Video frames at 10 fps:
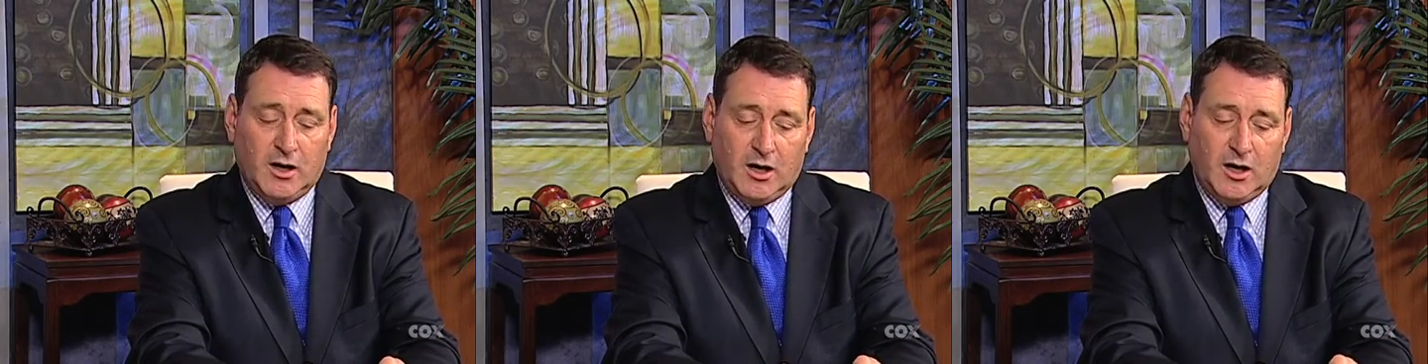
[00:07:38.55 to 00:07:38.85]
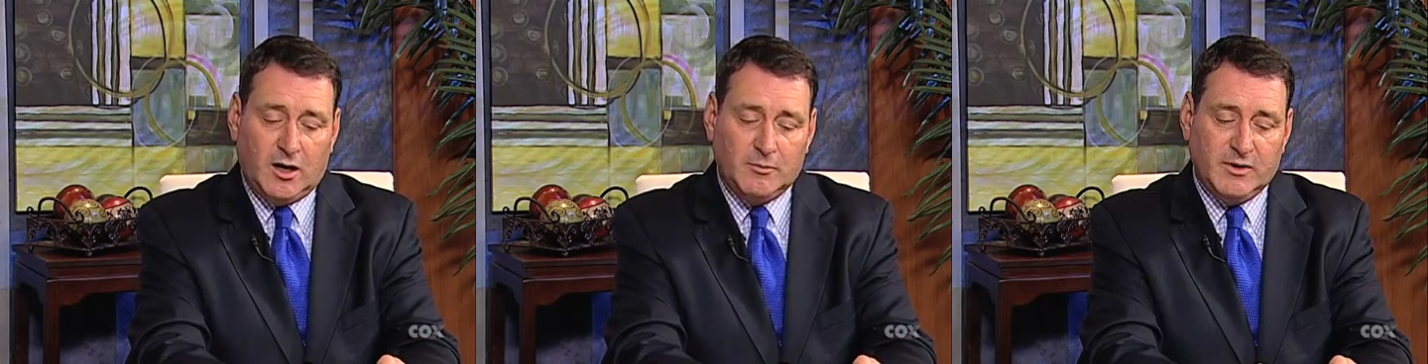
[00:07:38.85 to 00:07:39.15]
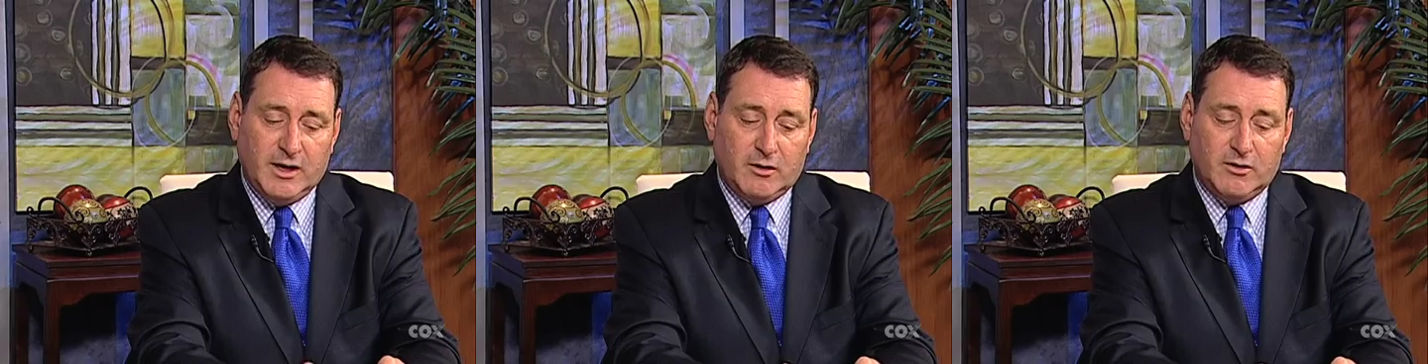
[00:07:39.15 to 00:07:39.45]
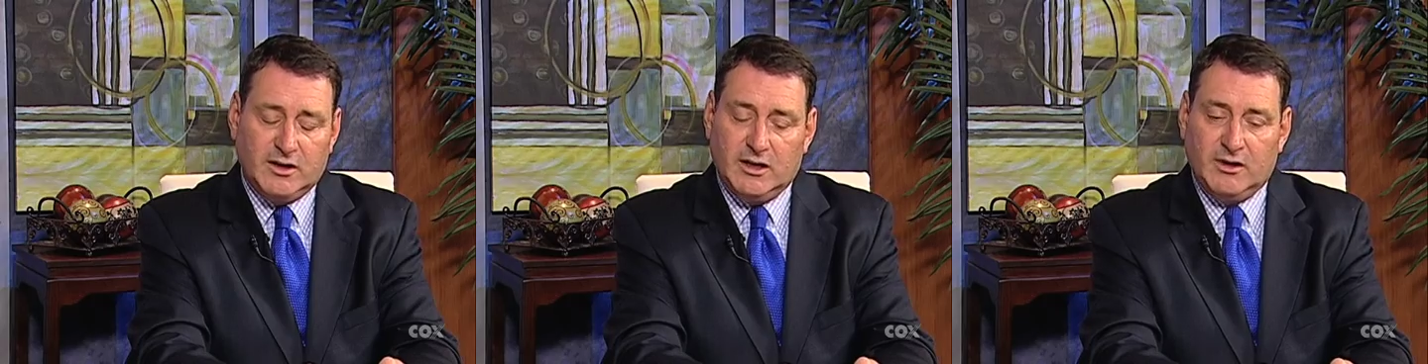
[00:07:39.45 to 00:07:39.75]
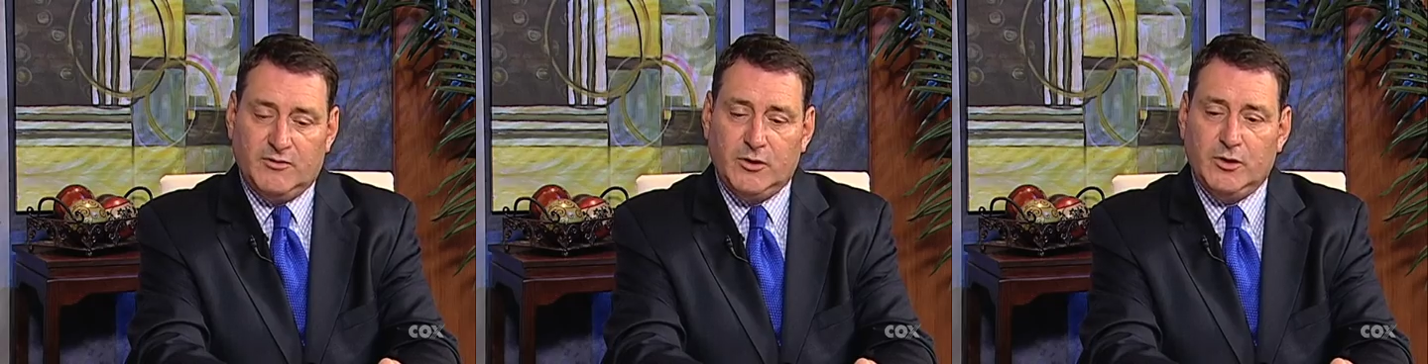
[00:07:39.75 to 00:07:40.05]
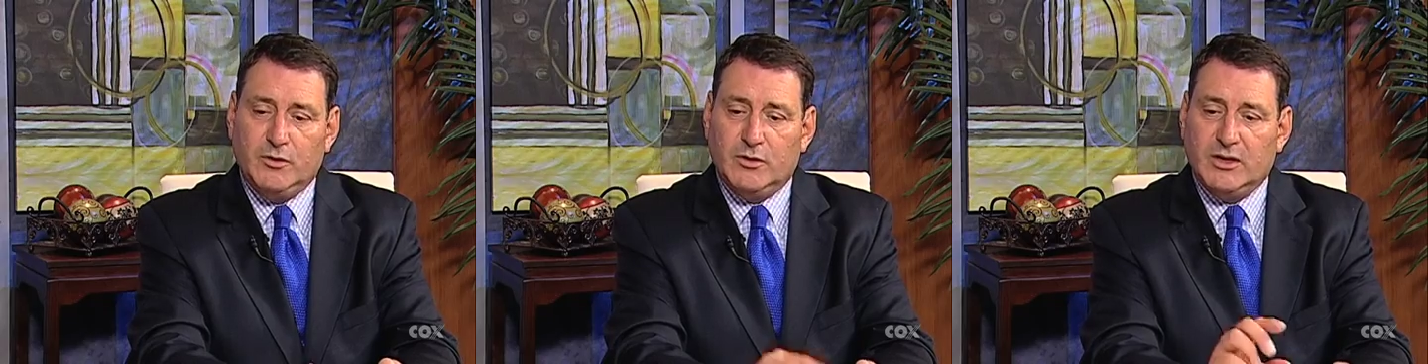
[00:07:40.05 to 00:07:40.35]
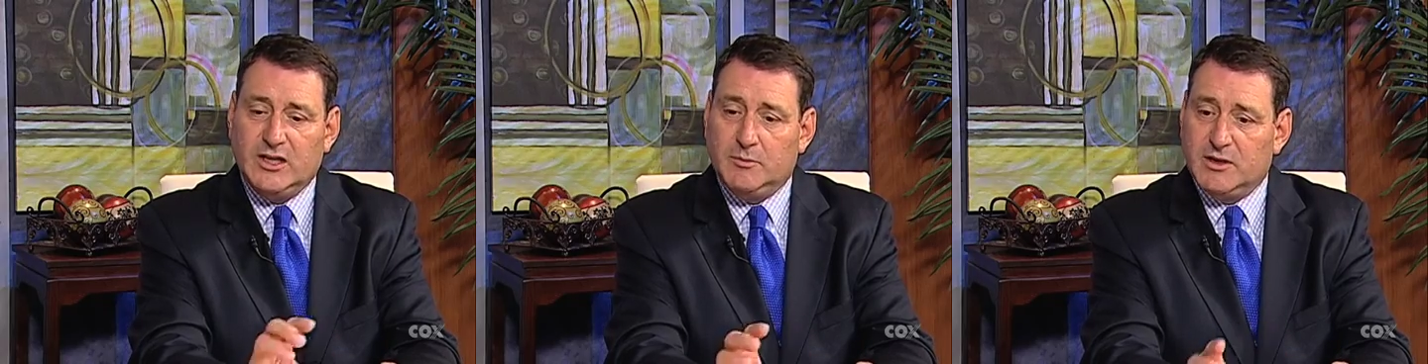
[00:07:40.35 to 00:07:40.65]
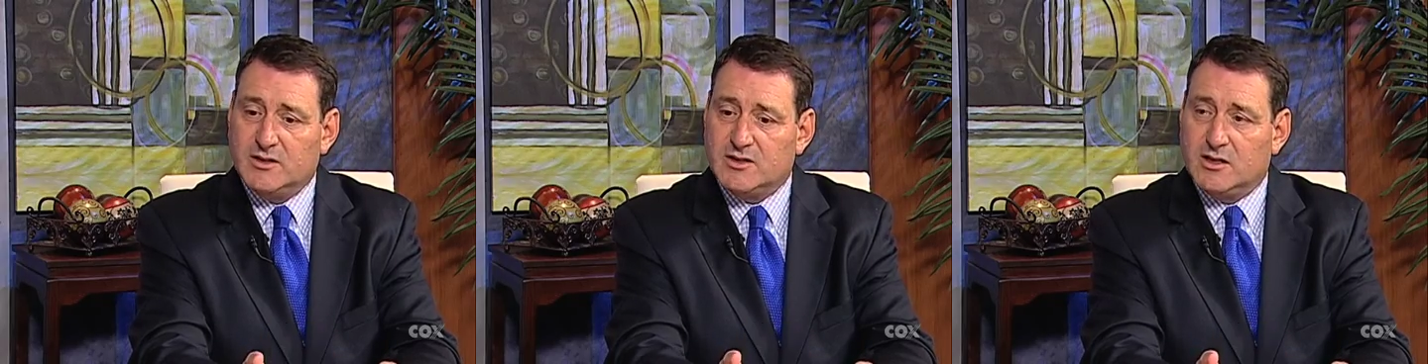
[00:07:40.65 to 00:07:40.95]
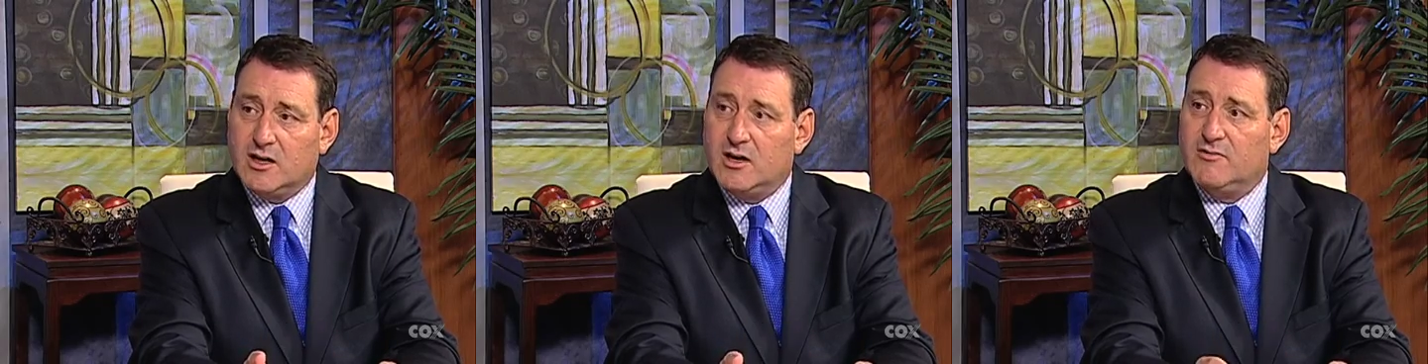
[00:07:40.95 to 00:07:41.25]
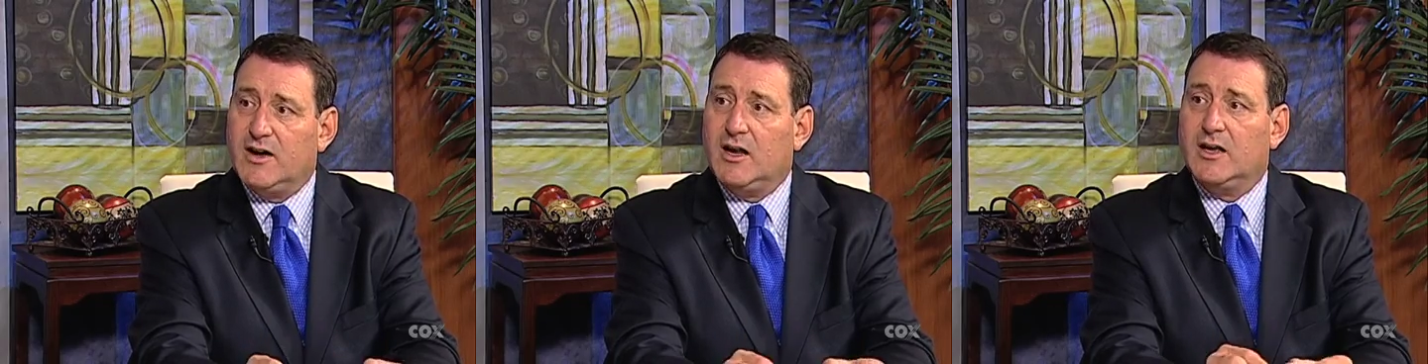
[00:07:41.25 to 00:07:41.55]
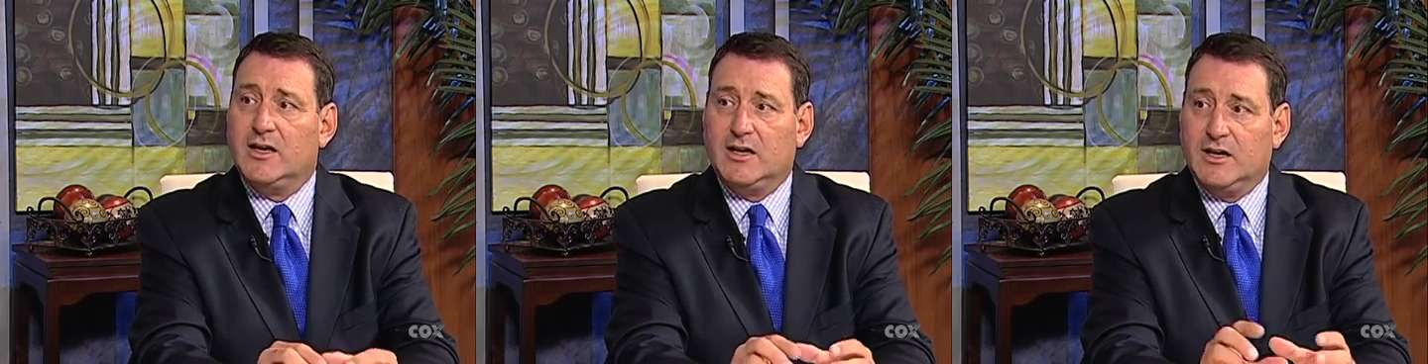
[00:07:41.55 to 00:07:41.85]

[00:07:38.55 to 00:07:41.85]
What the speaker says: Now, if you need to be in Silicon Valley,